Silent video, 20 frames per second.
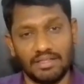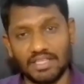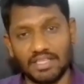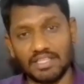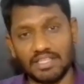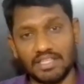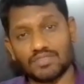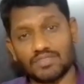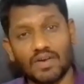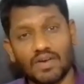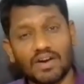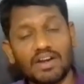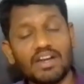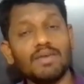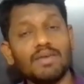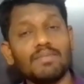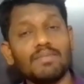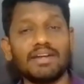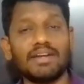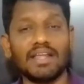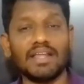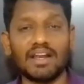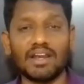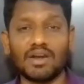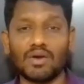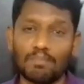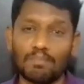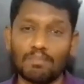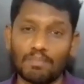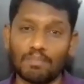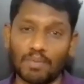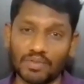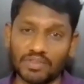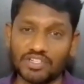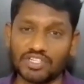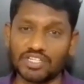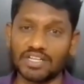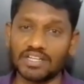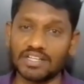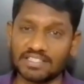This fundamental role
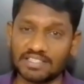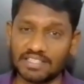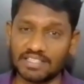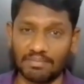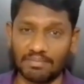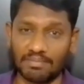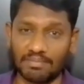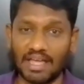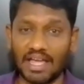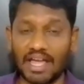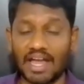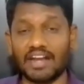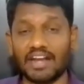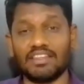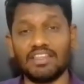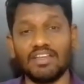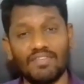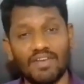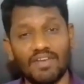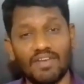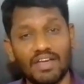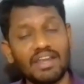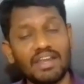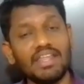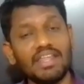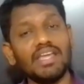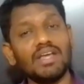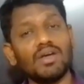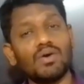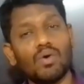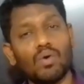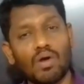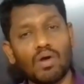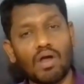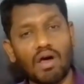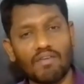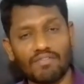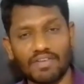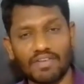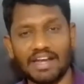positions them at the very core
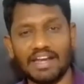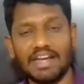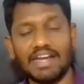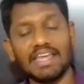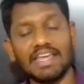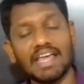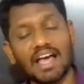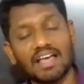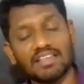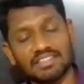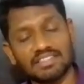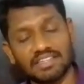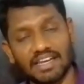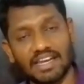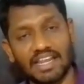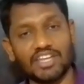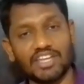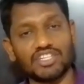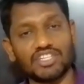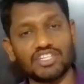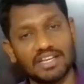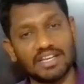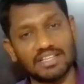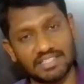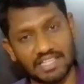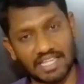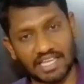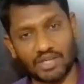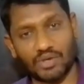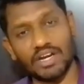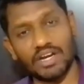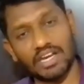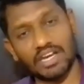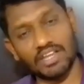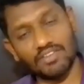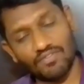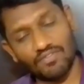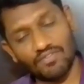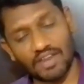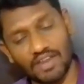of India's national security
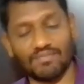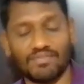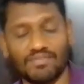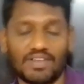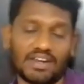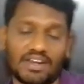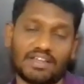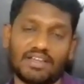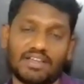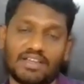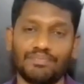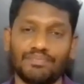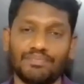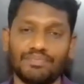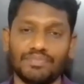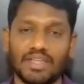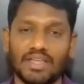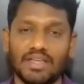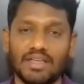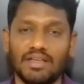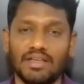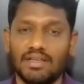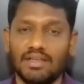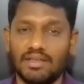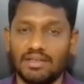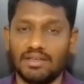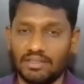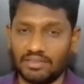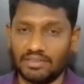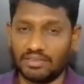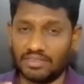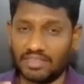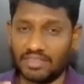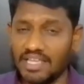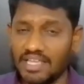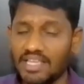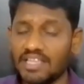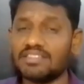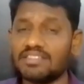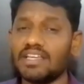framework.
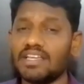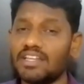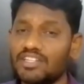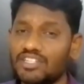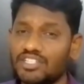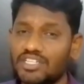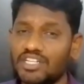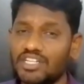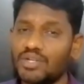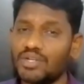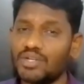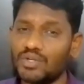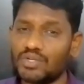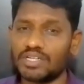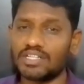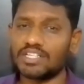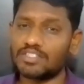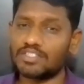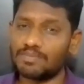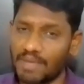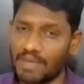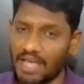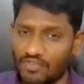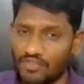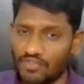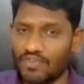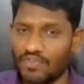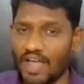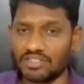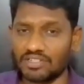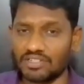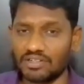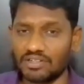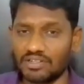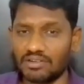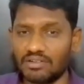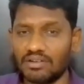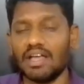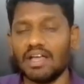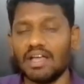These institutions
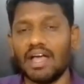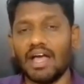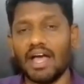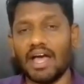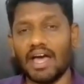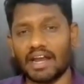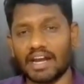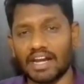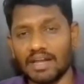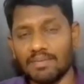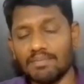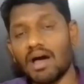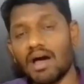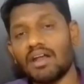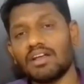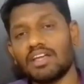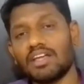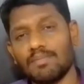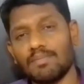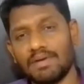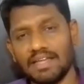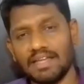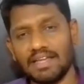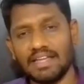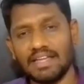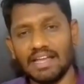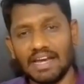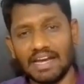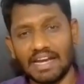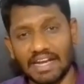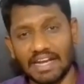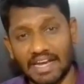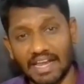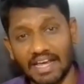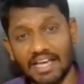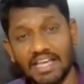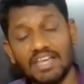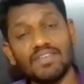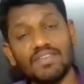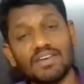manufacture a remarkably
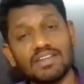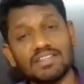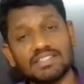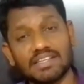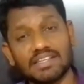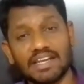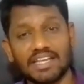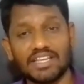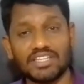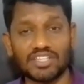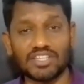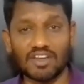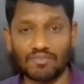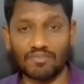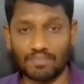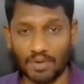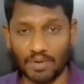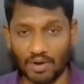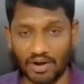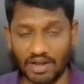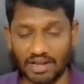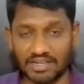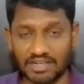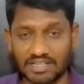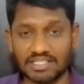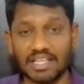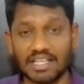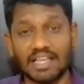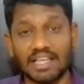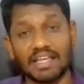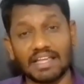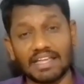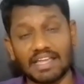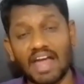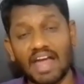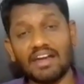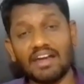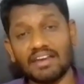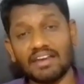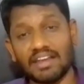diverse range of products
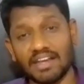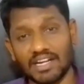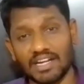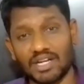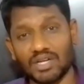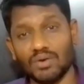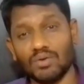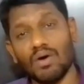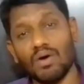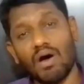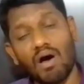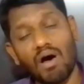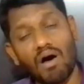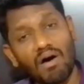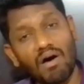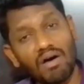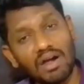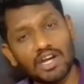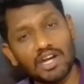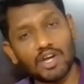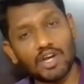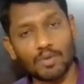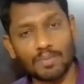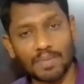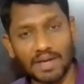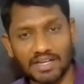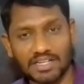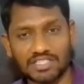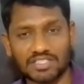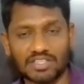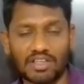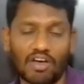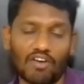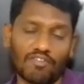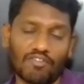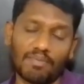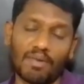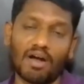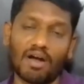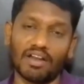catering to all domains
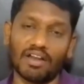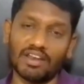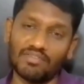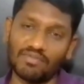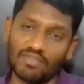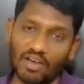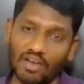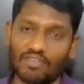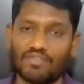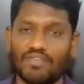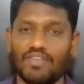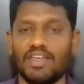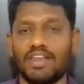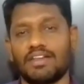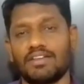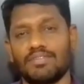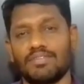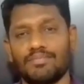of modern warfare.